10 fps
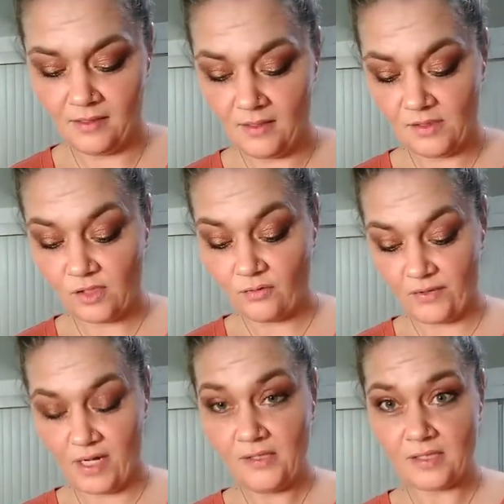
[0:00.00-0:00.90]
So
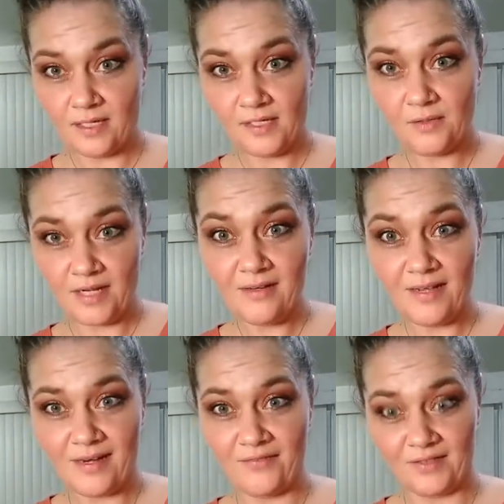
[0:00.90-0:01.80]
Vanessa, guess what you're
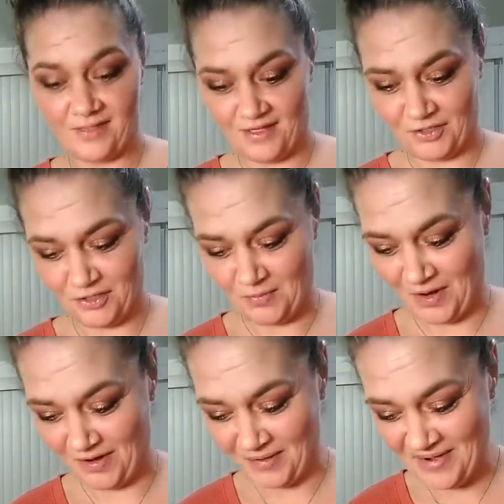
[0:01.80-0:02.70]
getting for lunch tomorrow?